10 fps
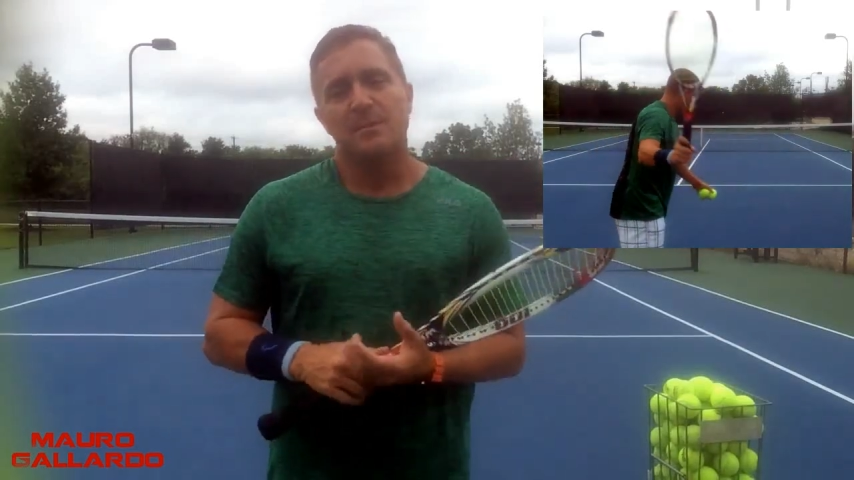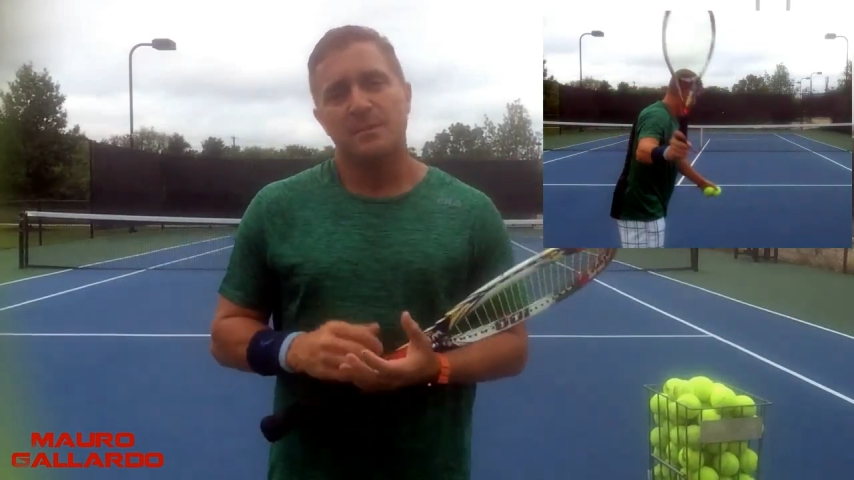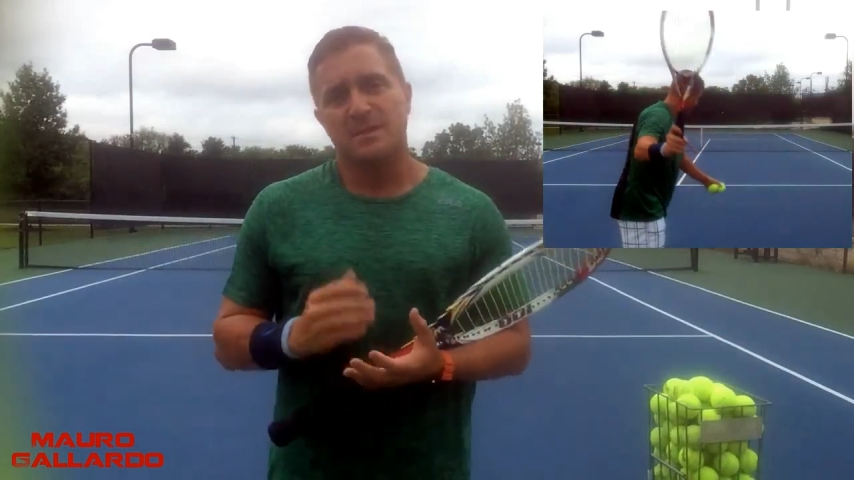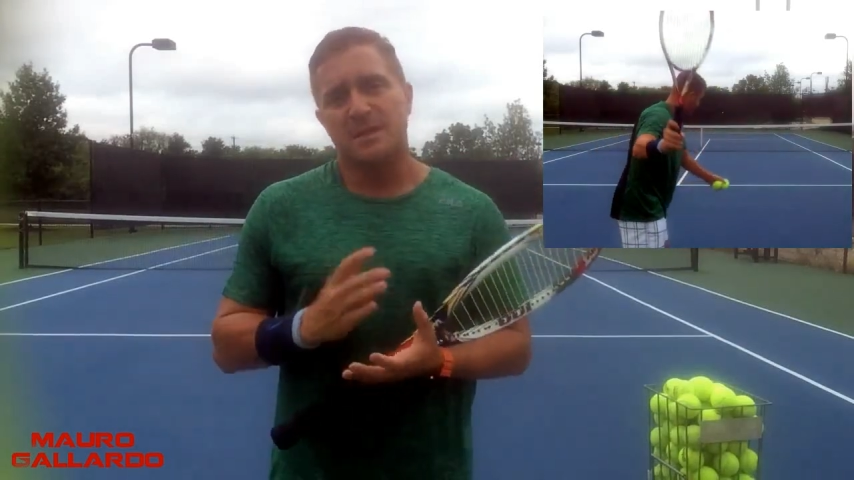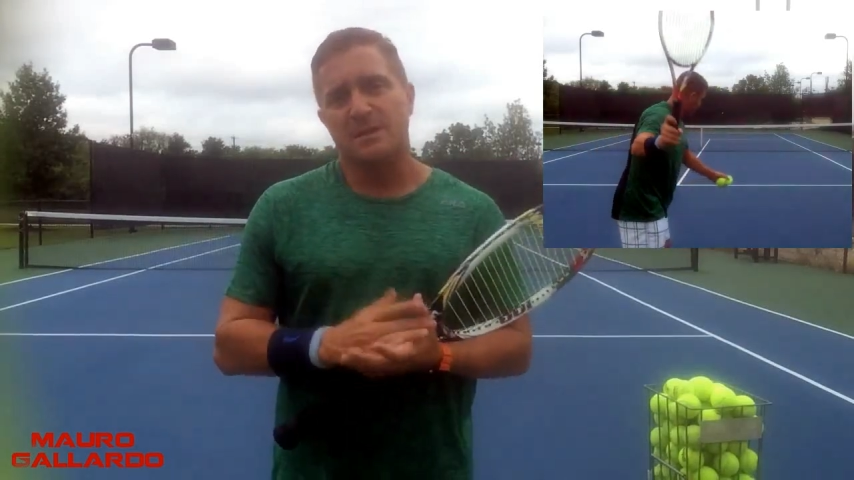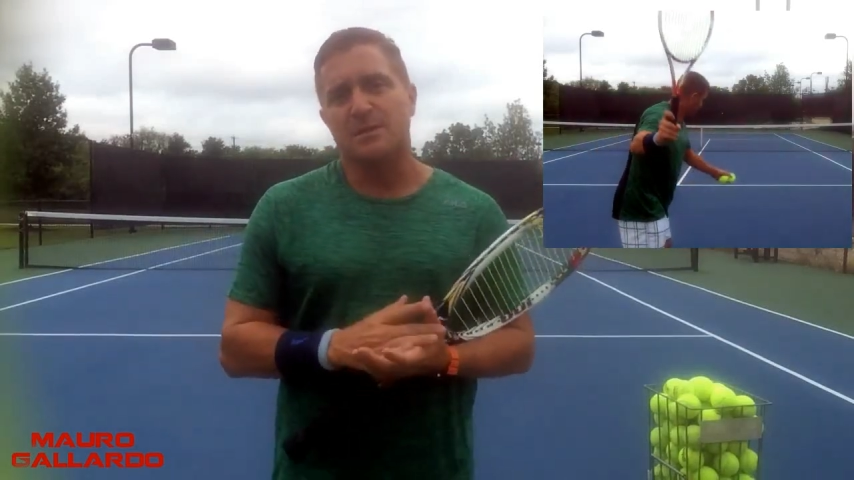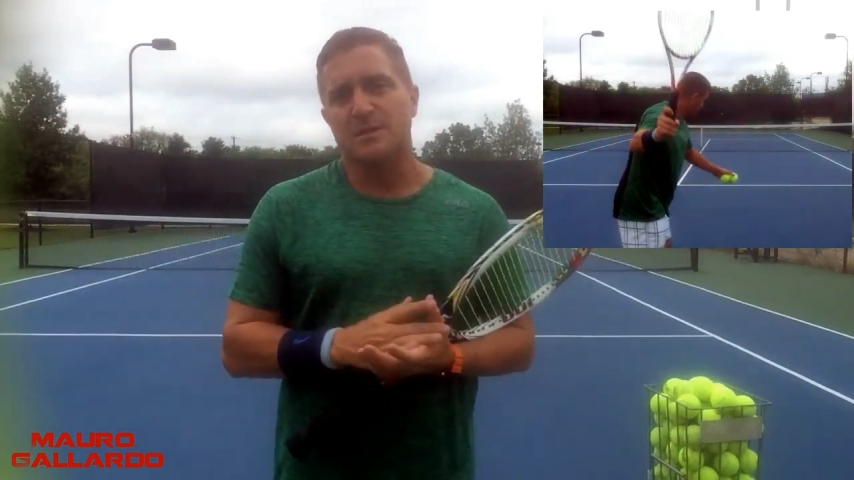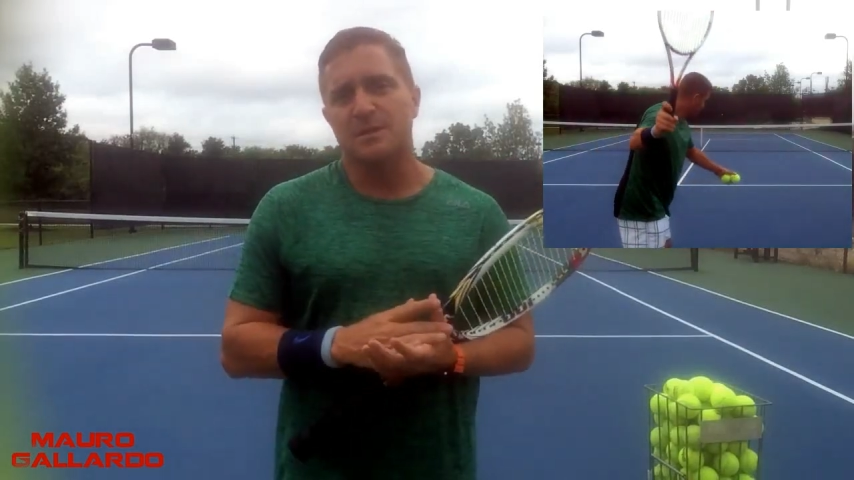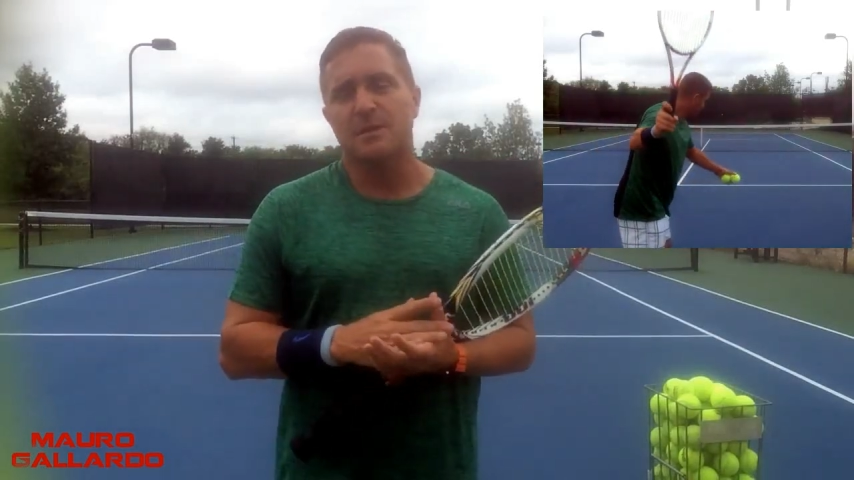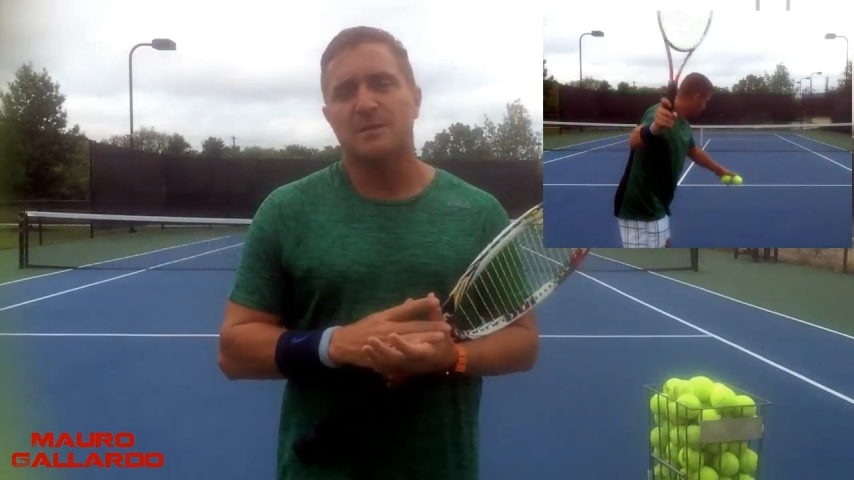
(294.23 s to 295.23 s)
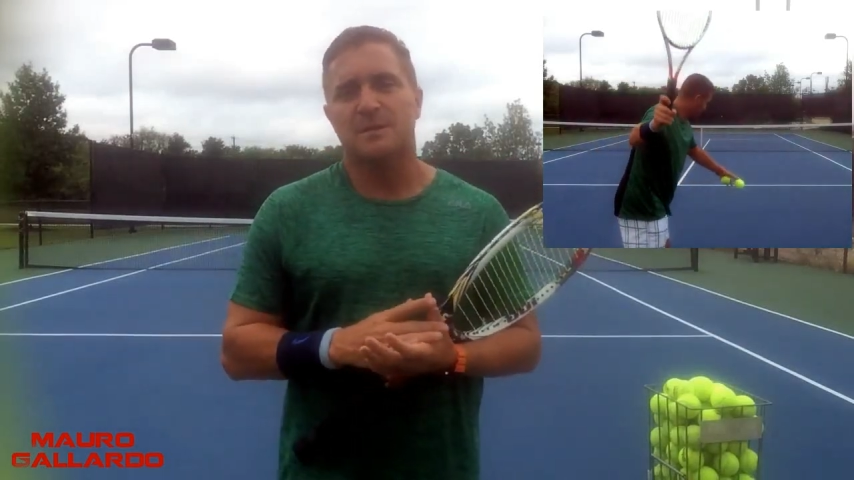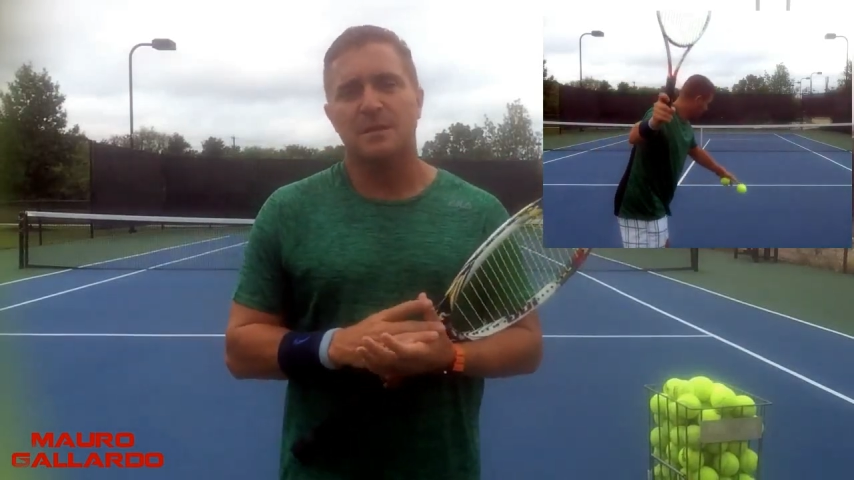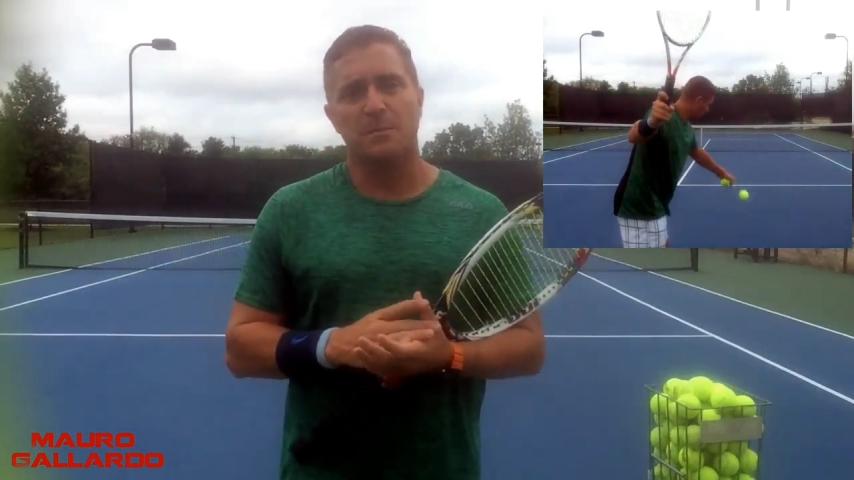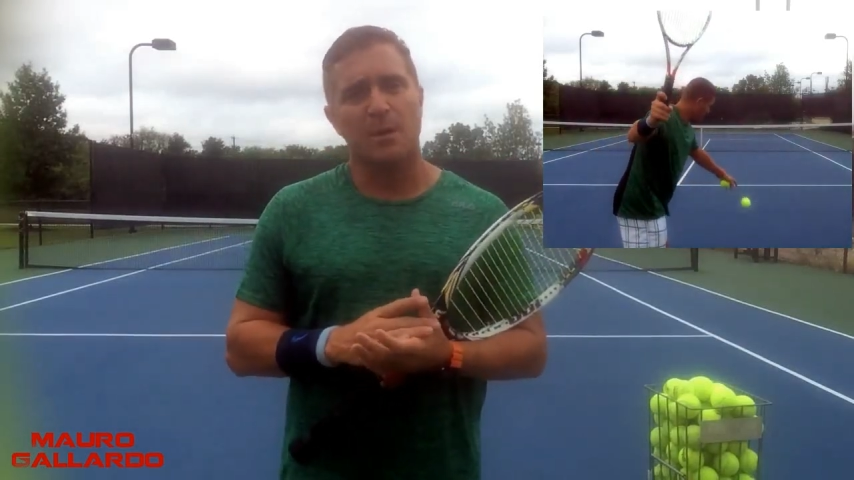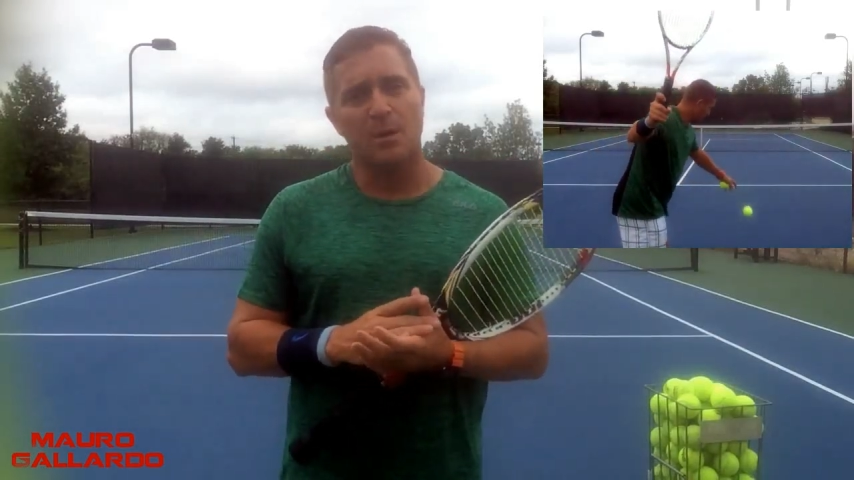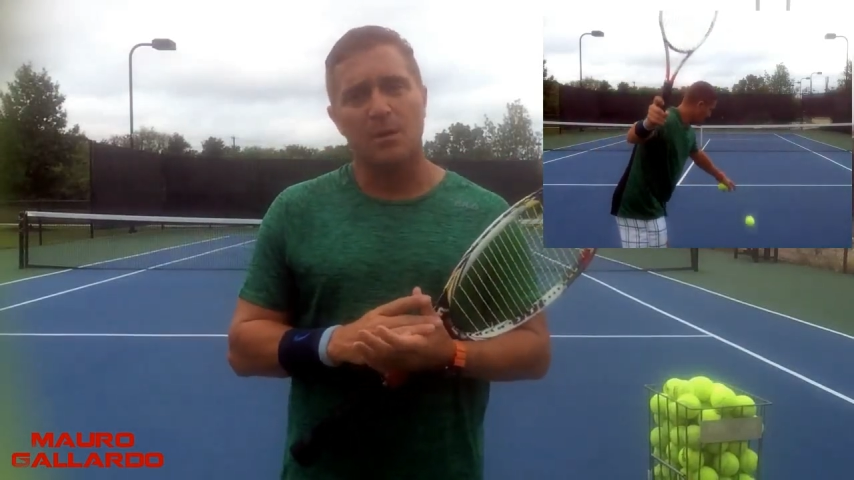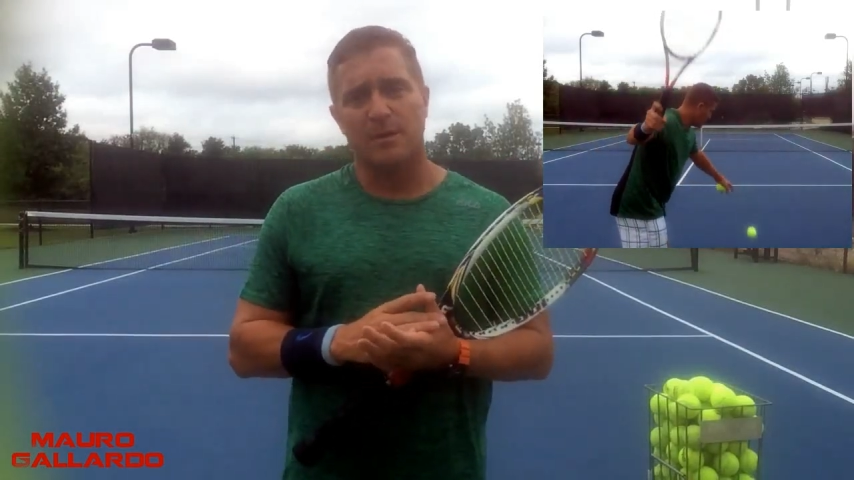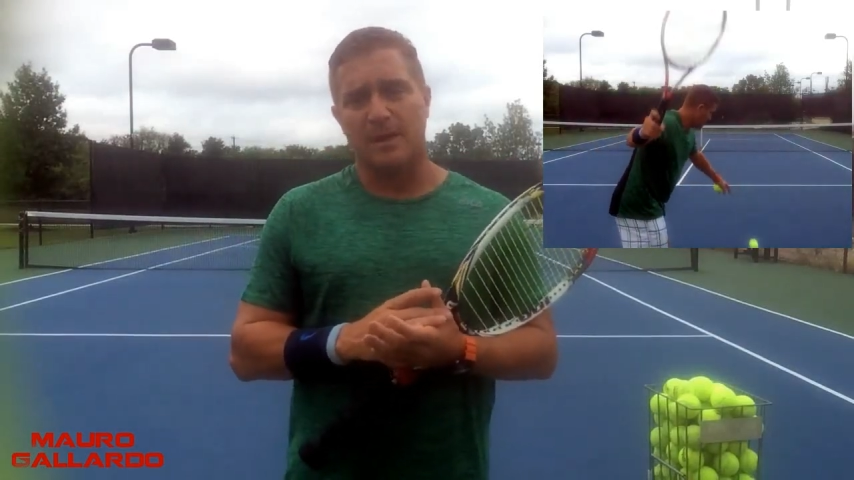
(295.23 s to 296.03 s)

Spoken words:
be centered, stay bold,